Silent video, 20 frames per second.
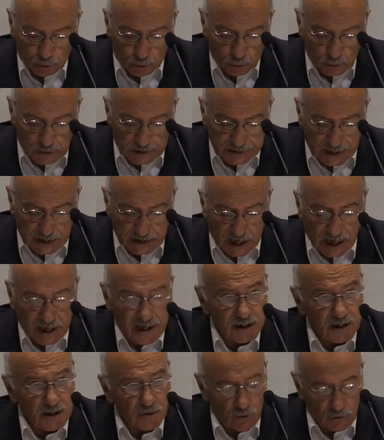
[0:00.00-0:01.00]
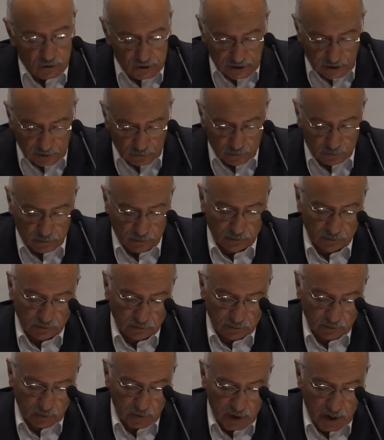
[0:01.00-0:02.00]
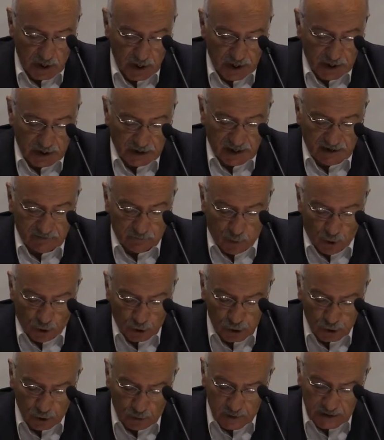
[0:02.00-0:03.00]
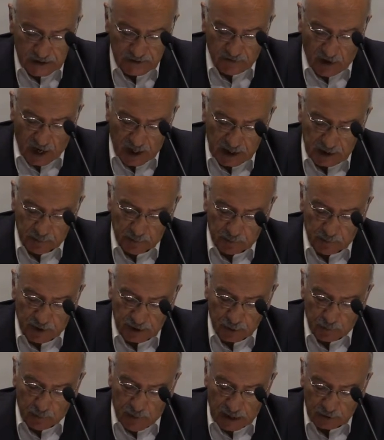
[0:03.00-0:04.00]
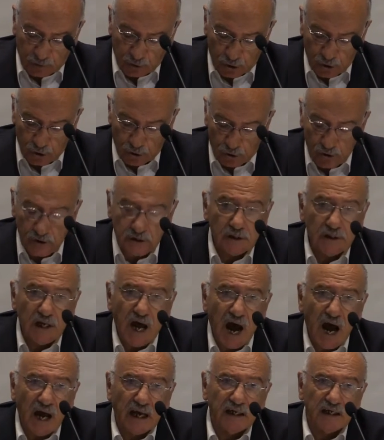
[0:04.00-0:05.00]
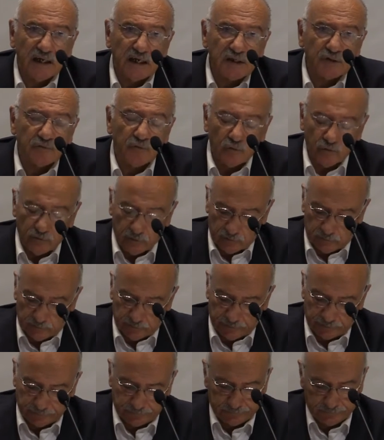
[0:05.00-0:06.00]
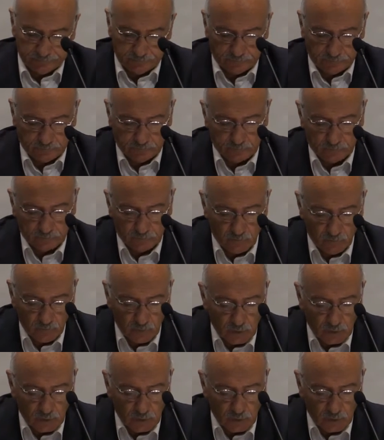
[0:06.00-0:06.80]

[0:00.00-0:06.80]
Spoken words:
Being an Armenian and knowing how to speak Armenian and having the opportunity to speak Armenian,